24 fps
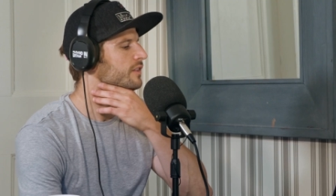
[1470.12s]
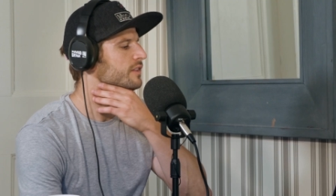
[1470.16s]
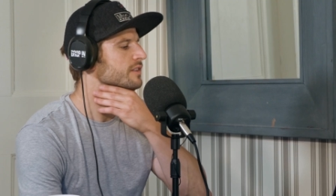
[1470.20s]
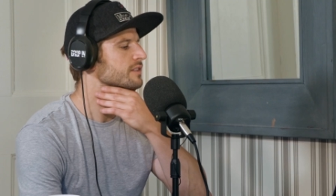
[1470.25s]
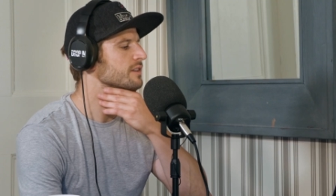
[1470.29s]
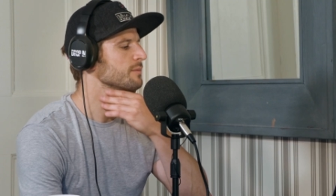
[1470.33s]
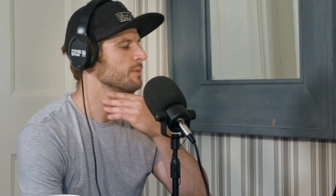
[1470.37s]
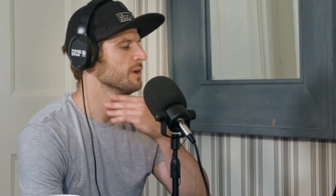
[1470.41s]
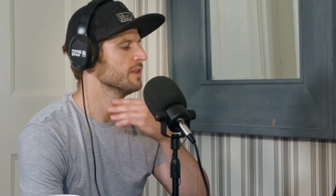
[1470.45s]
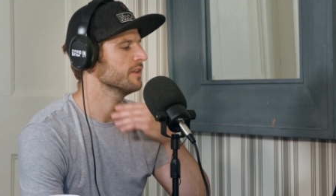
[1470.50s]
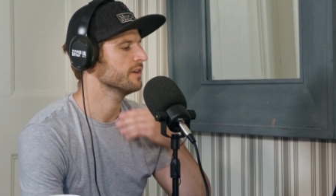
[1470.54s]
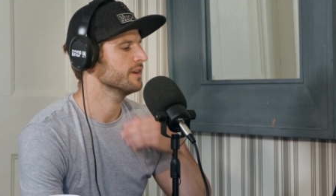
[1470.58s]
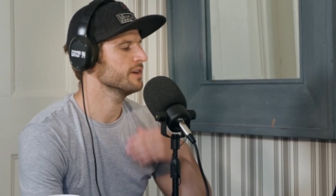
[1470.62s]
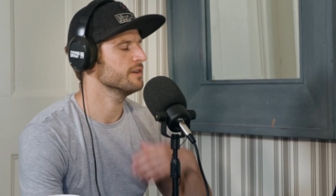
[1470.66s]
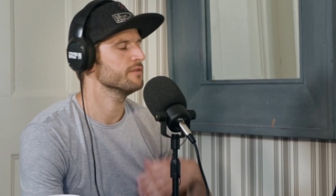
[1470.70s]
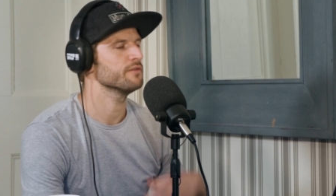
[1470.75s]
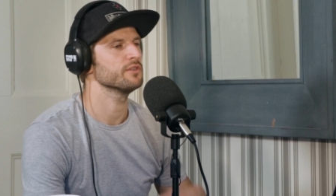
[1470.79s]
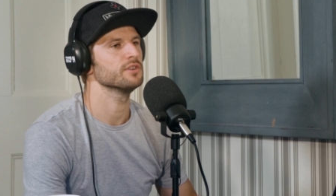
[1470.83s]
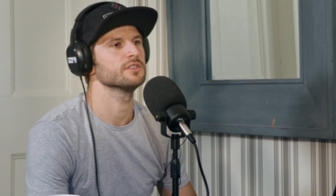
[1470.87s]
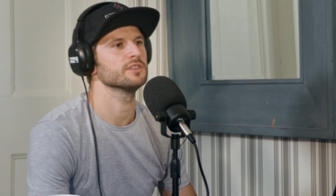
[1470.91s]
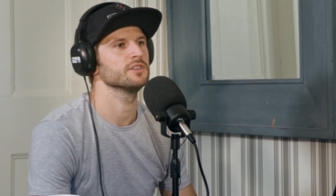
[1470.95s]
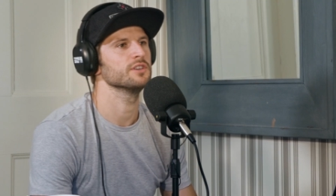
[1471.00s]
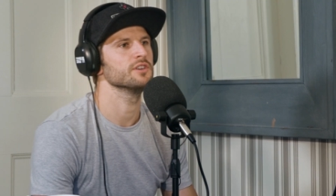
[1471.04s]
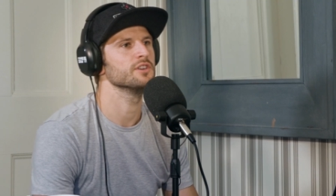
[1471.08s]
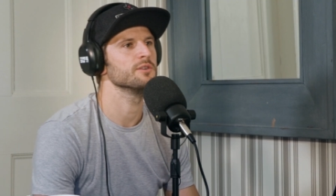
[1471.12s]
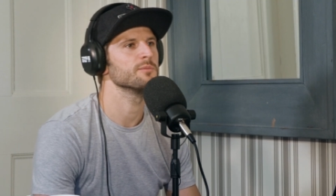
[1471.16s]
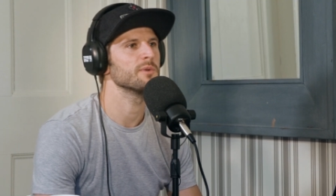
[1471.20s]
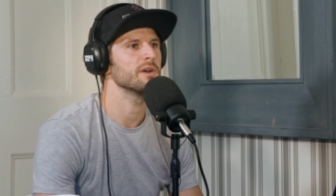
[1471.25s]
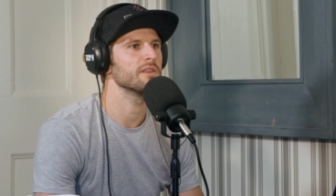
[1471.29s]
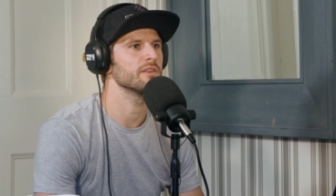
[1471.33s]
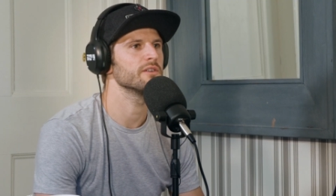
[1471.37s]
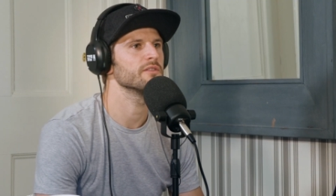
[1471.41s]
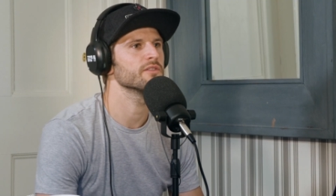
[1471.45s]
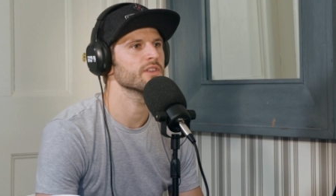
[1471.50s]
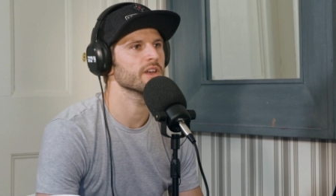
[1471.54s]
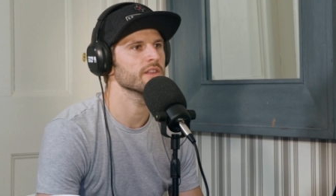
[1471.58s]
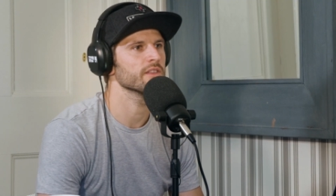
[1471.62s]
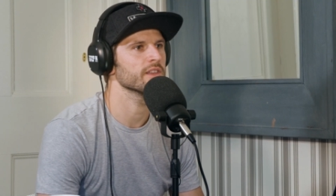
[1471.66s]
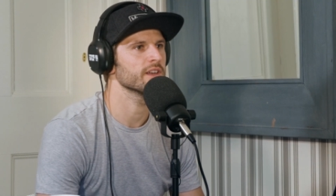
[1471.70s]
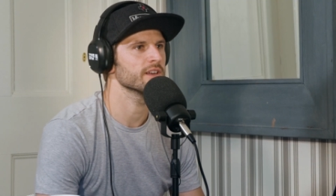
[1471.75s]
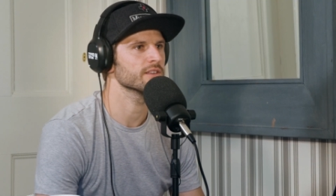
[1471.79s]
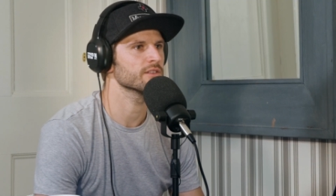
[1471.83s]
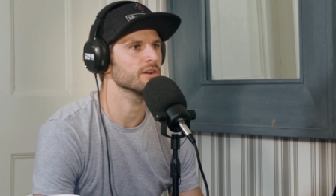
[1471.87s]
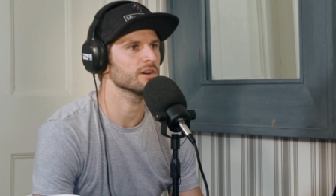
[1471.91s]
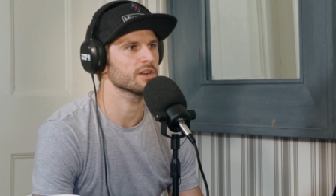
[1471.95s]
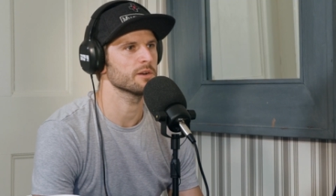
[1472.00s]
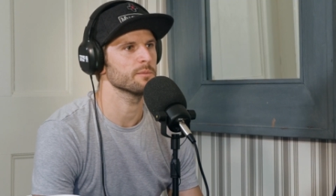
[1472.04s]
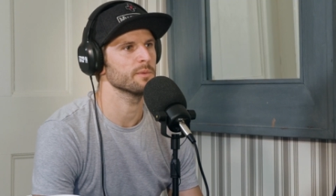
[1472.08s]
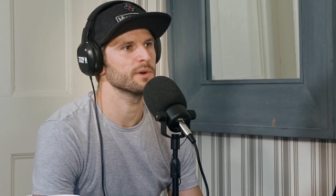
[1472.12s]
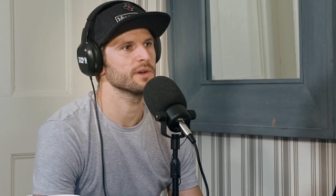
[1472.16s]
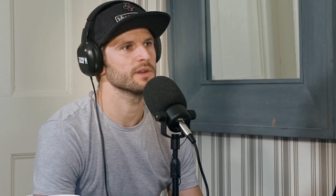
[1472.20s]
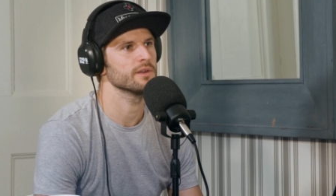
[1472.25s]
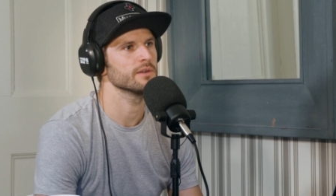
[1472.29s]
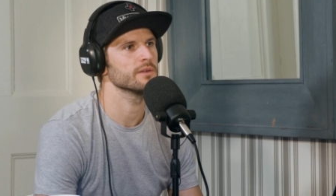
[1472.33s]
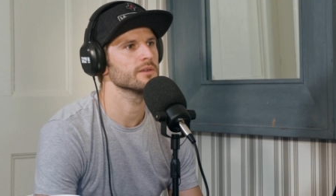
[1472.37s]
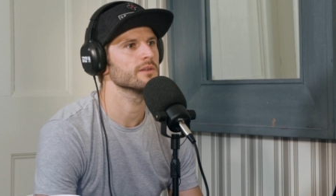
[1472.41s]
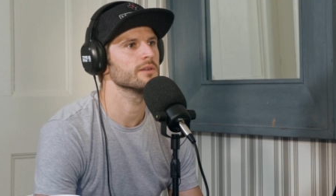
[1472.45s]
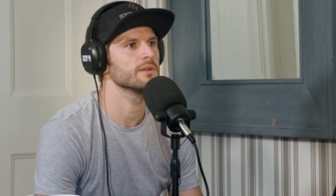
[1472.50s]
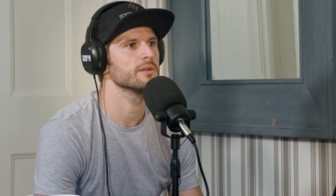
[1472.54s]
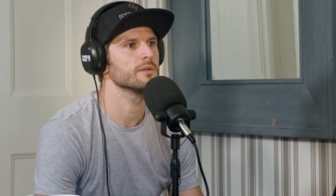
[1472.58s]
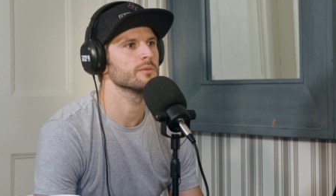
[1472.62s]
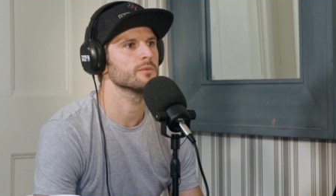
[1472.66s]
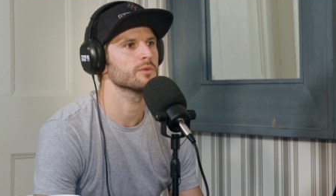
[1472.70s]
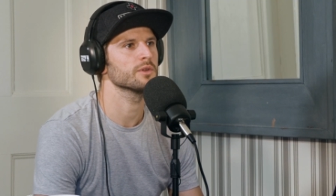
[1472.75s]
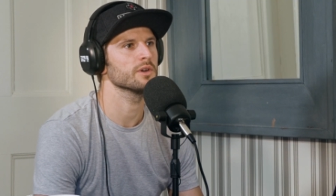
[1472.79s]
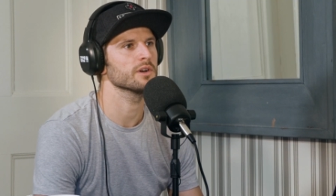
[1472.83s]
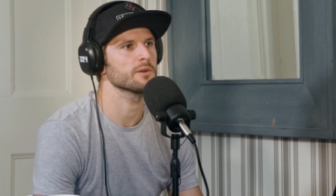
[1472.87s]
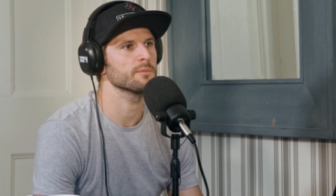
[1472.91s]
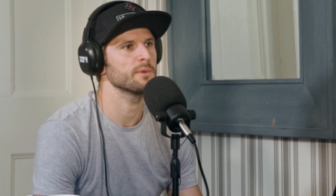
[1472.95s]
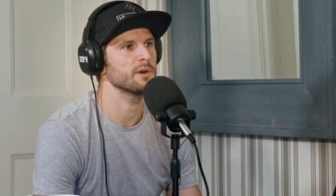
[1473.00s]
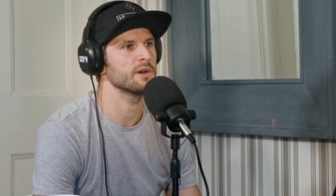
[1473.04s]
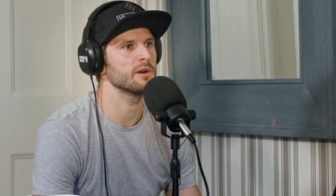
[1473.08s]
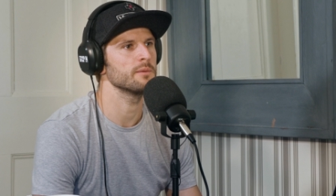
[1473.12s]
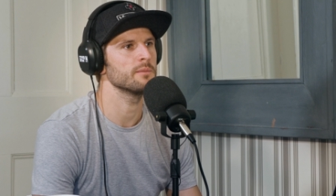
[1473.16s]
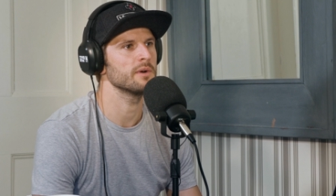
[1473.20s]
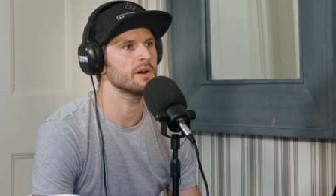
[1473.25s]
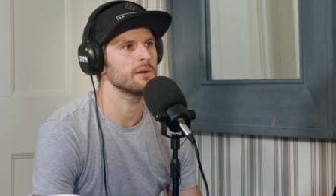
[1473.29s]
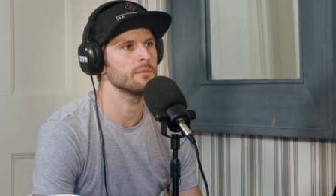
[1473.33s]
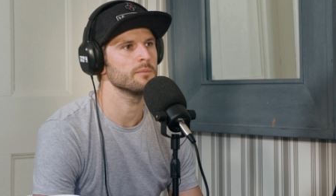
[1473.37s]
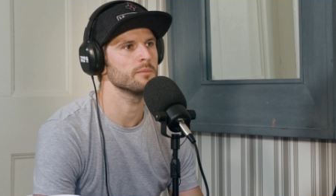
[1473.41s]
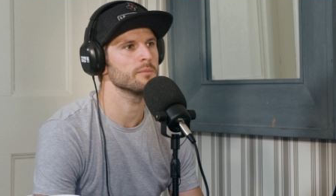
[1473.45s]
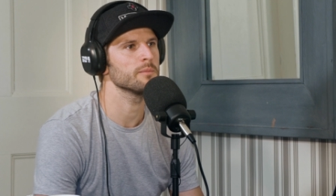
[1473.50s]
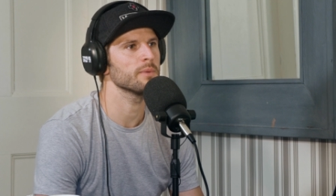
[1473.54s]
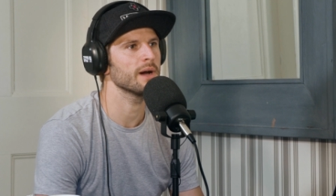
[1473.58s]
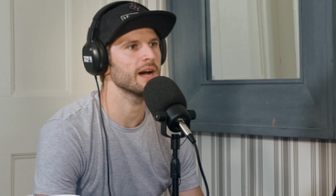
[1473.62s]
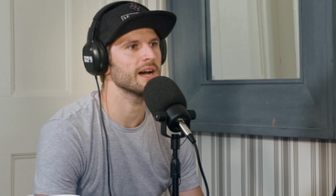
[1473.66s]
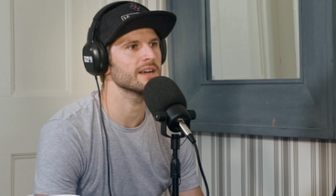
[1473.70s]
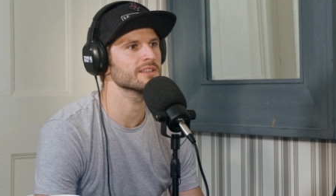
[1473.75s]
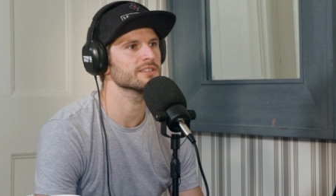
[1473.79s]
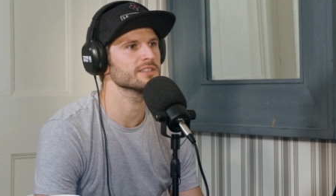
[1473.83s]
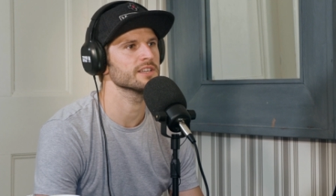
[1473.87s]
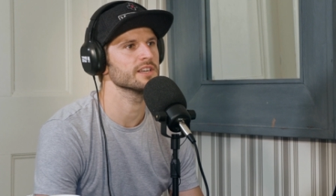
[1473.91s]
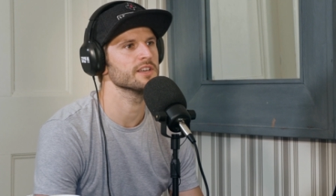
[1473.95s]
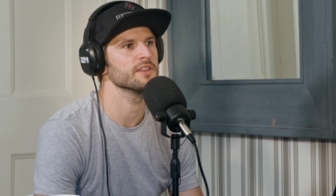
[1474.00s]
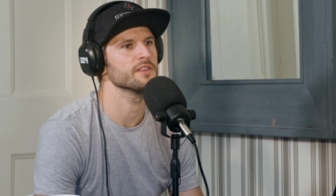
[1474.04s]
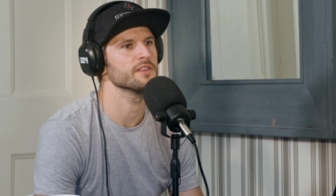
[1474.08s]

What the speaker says: in some other interviews that you and your brother have done, like talking about your mum passing